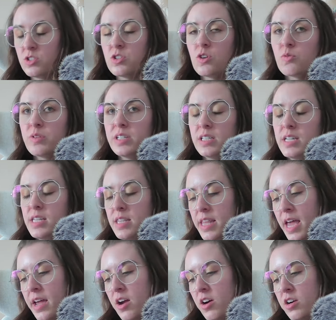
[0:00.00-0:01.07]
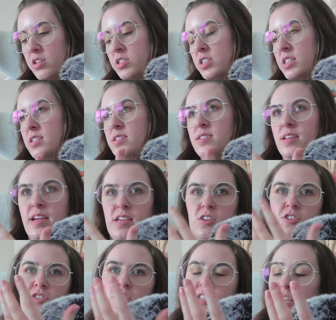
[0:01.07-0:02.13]
So really they are just like
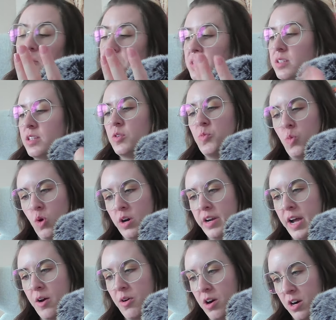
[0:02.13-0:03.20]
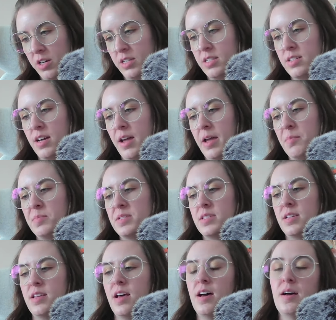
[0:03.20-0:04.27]
your typically worn out
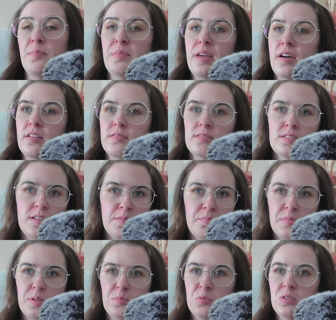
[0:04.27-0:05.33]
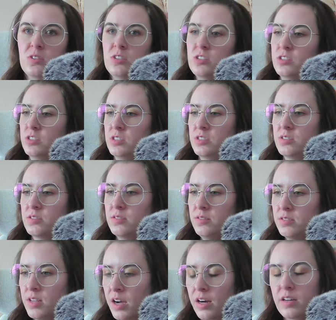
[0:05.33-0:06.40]
archetypes that some people are just
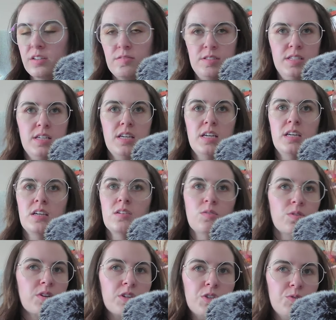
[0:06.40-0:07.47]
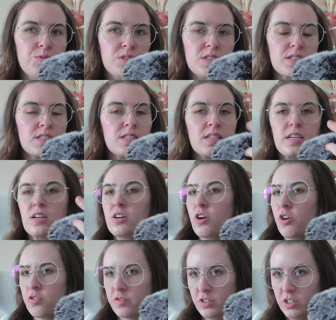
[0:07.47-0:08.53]
tired of seeing, or you just see it
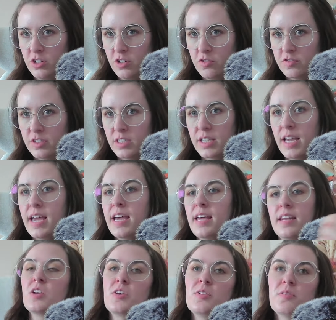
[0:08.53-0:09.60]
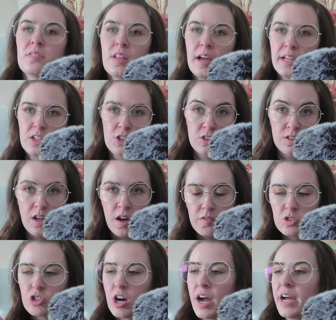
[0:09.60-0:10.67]
over and over again, like your
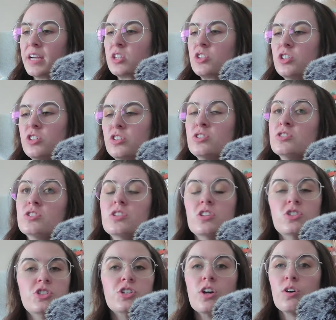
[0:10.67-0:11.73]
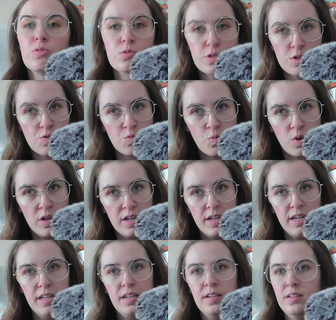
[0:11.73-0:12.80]
love triangles, the chosen
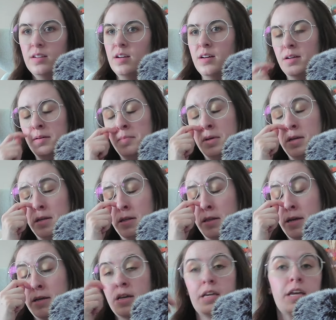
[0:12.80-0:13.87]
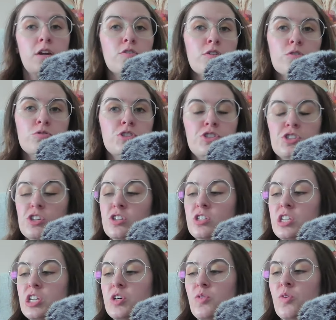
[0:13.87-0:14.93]
one in like a hero's
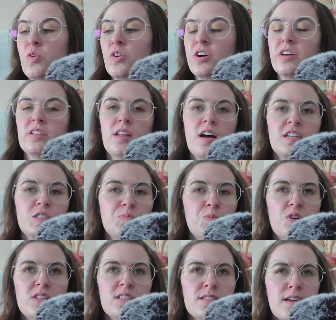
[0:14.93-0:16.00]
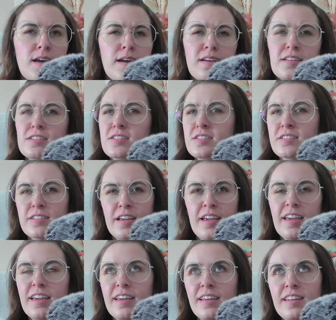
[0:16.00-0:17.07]
journey, or lost princess
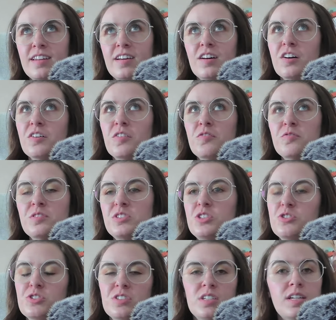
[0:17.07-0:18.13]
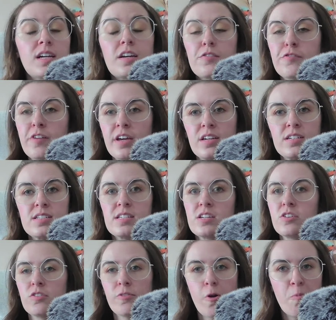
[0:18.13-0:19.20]
in usually like a
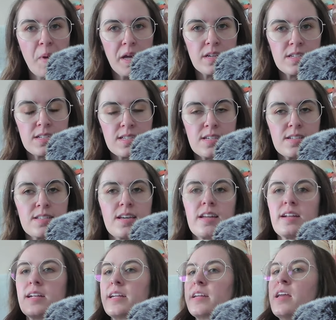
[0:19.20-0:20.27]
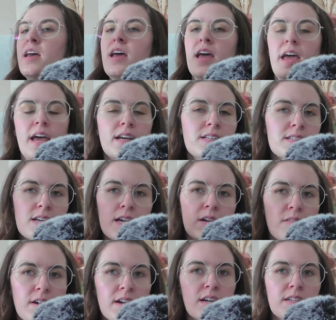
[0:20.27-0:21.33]
fantasy or romantasy setting,
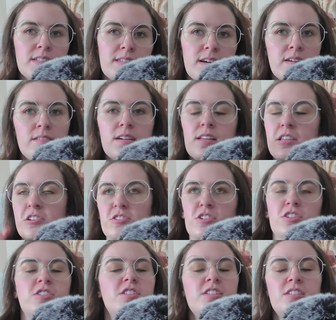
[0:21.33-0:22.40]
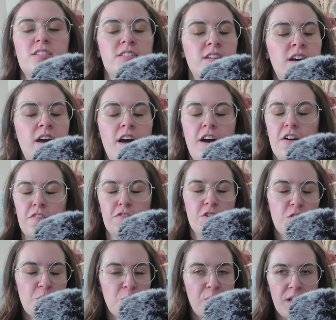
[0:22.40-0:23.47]
etc., etc. Those are just a
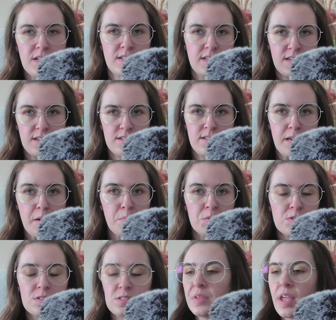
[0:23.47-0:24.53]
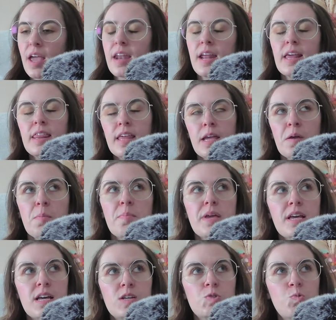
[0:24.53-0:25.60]
few basic examples. And I think
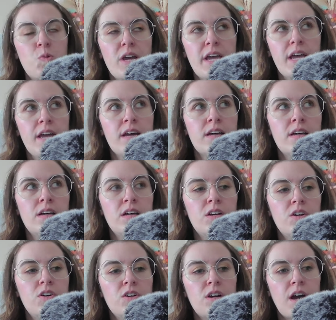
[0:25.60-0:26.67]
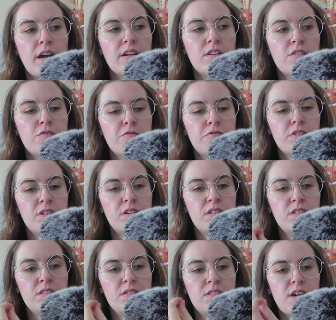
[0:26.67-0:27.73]
because we kind of
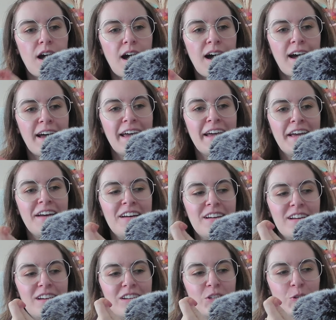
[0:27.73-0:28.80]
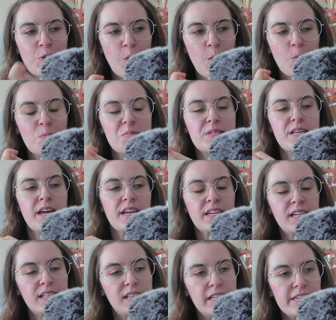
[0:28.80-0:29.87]
tie tropes
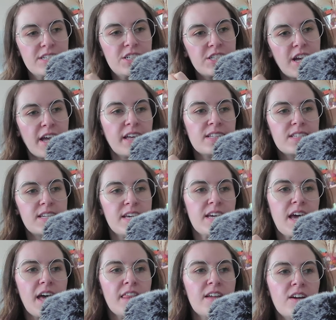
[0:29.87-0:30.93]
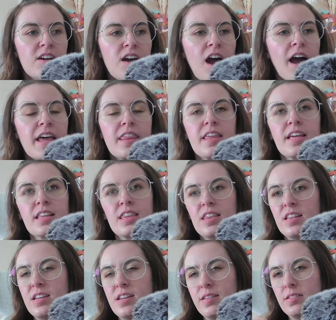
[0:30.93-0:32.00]
and cliches together, I think
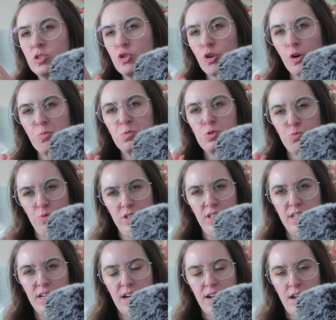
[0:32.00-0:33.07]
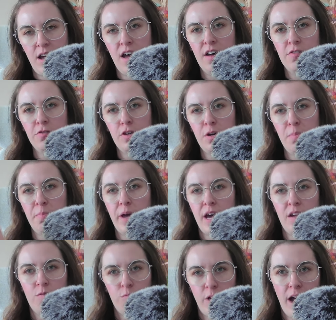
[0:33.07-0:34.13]
tropes really kind of have a
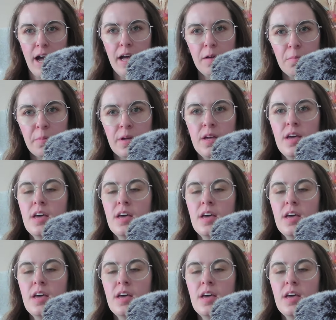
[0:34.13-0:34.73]
bad rap.